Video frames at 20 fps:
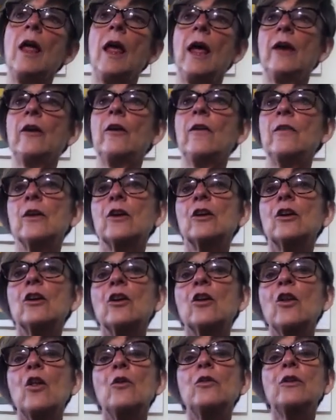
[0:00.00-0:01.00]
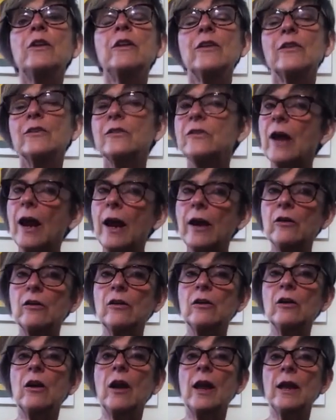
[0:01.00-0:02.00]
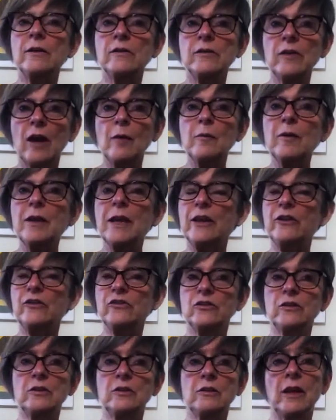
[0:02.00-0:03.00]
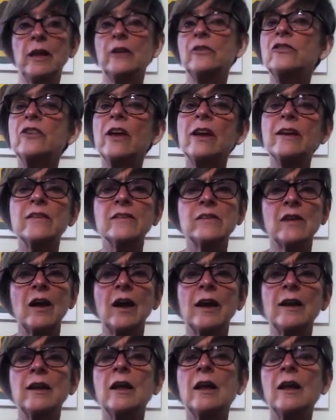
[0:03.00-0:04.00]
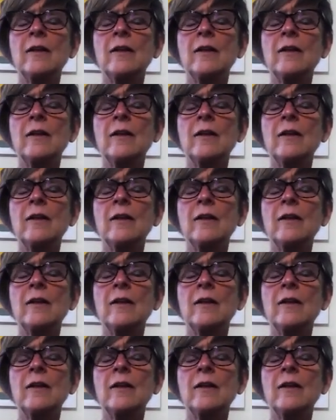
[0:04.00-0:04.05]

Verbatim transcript: and on the colonial terror and domination and genocide